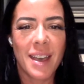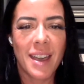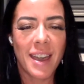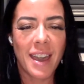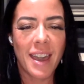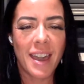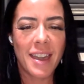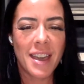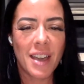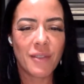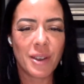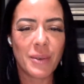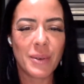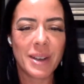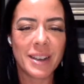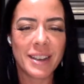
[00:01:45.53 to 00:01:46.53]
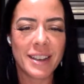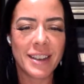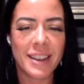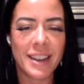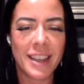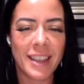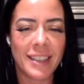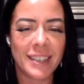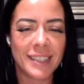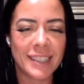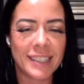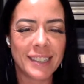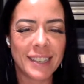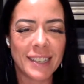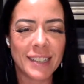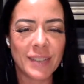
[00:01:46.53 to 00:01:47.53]
Hey everyone, hey
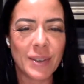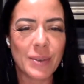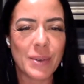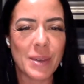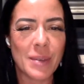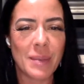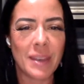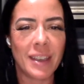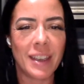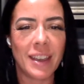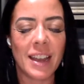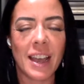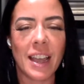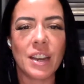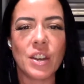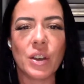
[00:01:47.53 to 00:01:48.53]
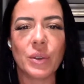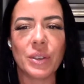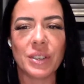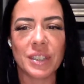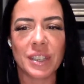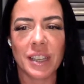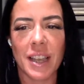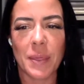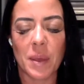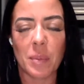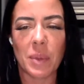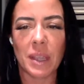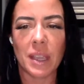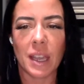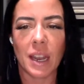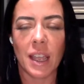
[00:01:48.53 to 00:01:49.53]
successful women. I know usually at
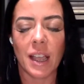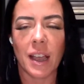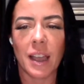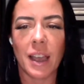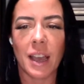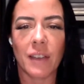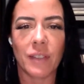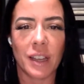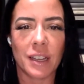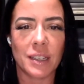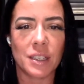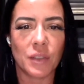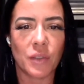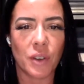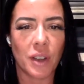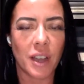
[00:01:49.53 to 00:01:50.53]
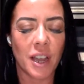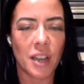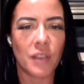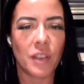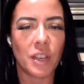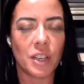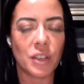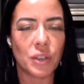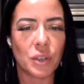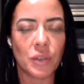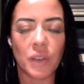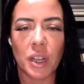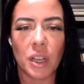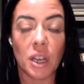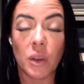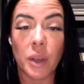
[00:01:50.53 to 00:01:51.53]
the beginning I have like a different kind of
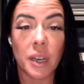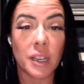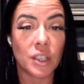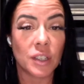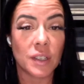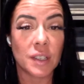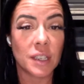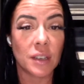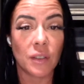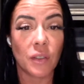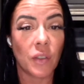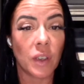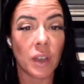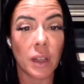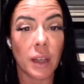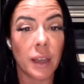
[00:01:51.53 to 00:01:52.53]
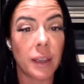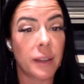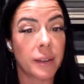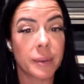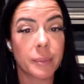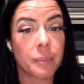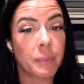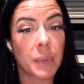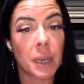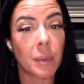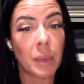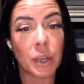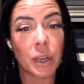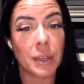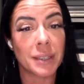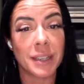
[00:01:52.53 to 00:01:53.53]
intro video and it just didn't feel like
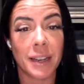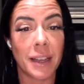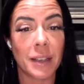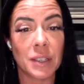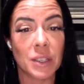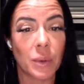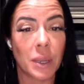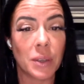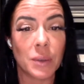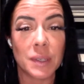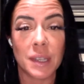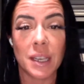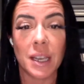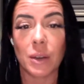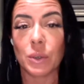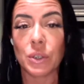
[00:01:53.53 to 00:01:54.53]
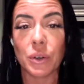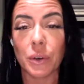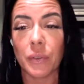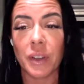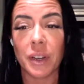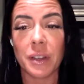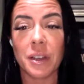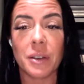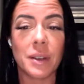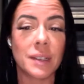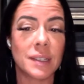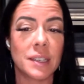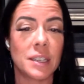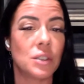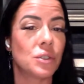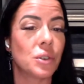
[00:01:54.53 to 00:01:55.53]
coming on today. So I used the outro video
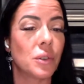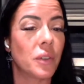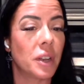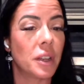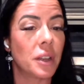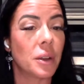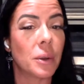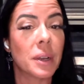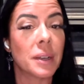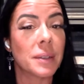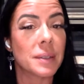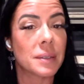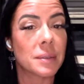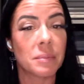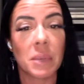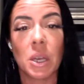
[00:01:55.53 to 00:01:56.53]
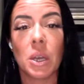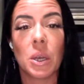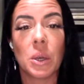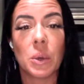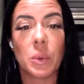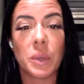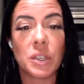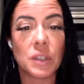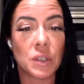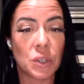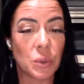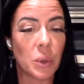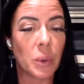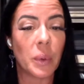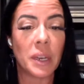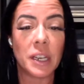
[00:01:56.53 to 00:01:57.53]
as the intro video because we
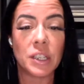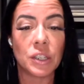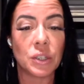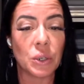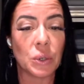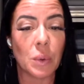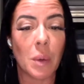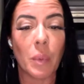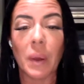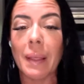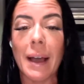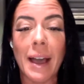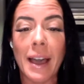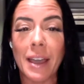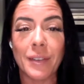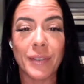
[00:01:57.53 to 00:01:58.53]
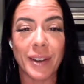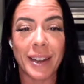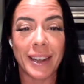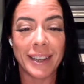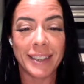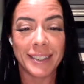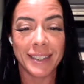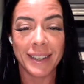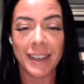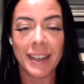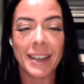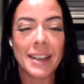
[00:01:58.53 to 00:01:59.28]
just do what we need to do when we're live, right?